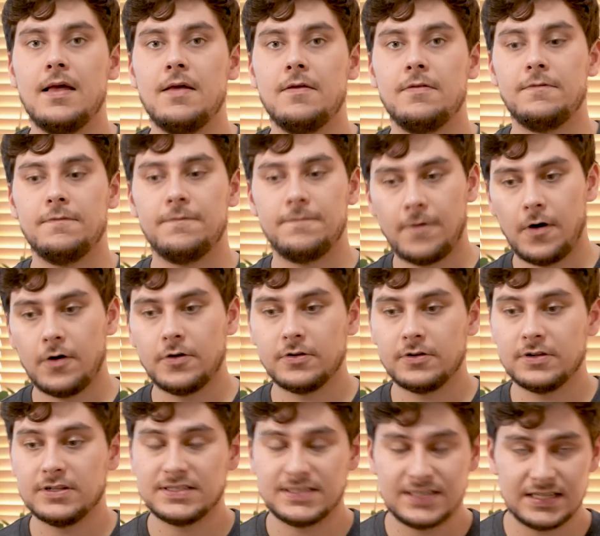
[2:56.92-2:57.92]
The final
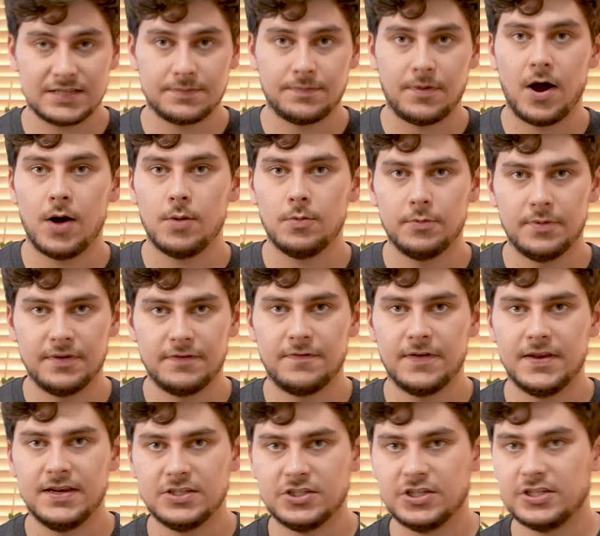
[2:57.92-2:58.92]
and 6th part will be
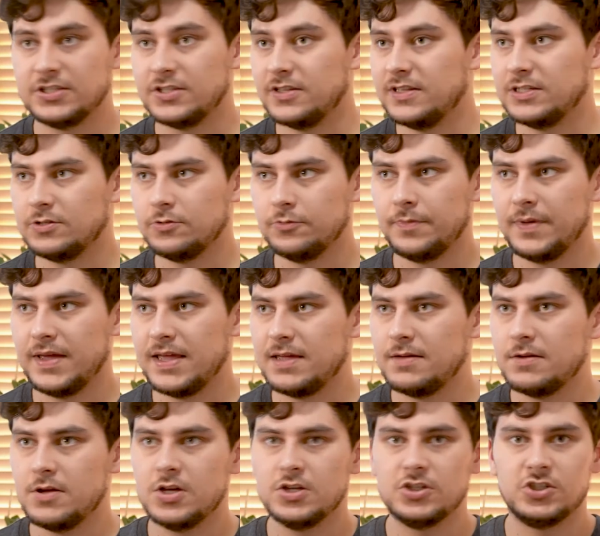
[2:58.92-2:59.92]
finishing. So this will
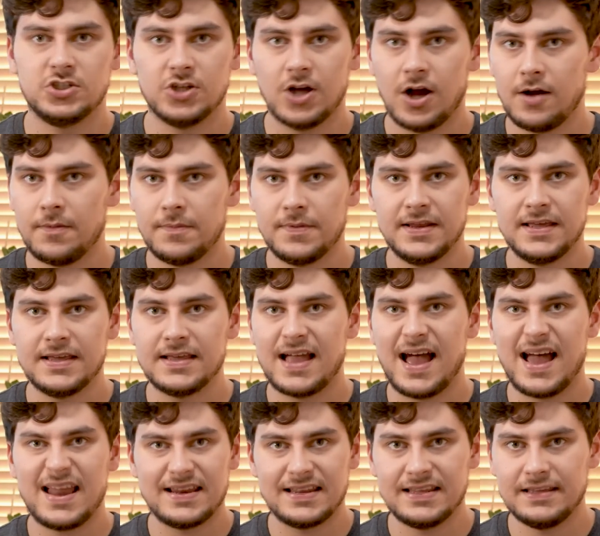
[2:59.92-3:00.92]
be sharpening,
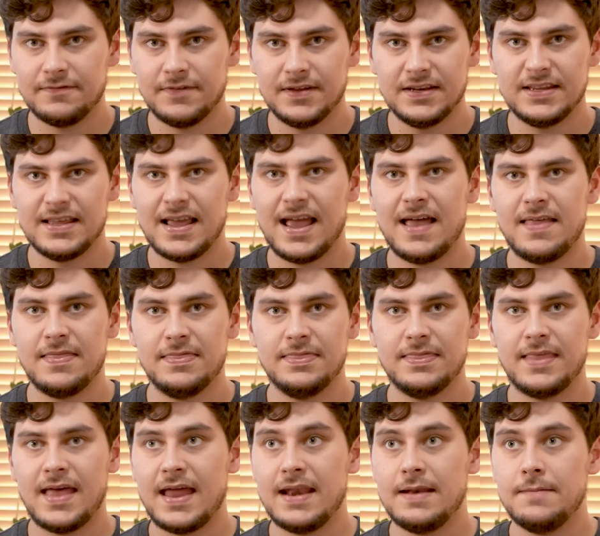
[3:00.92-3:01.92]
adding your vignette, and
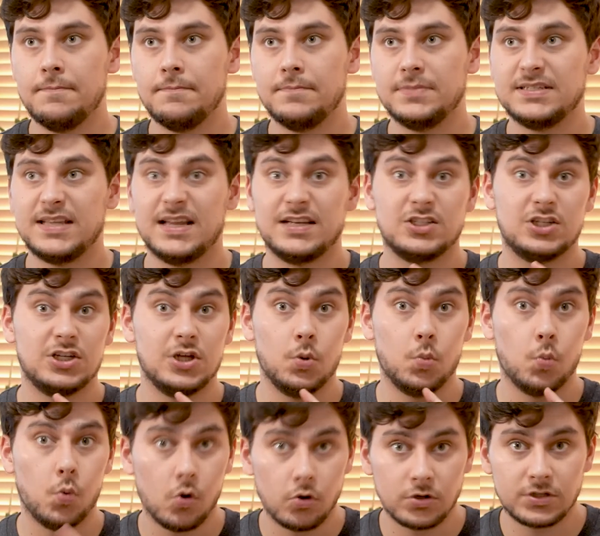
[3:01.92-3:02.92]
then potentially a
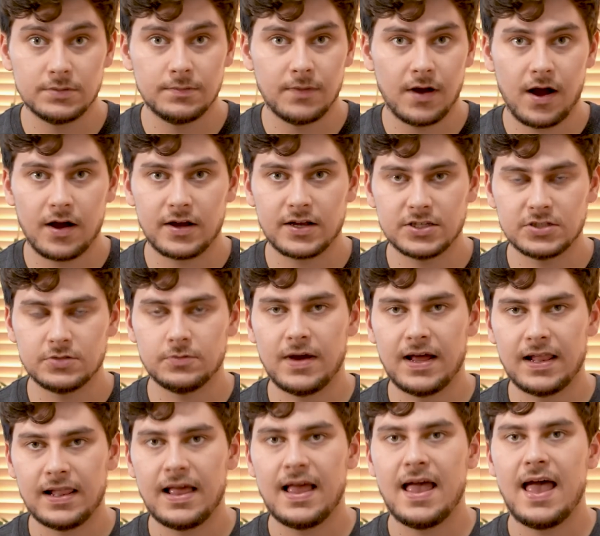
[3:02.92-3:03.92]
watermark as
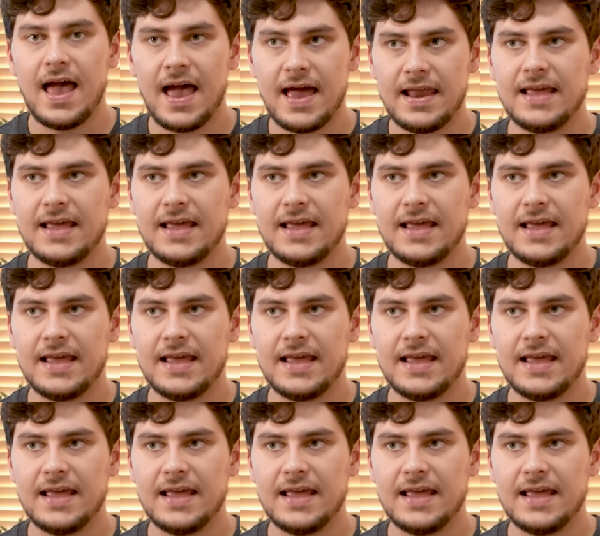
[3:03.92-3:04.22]
well, and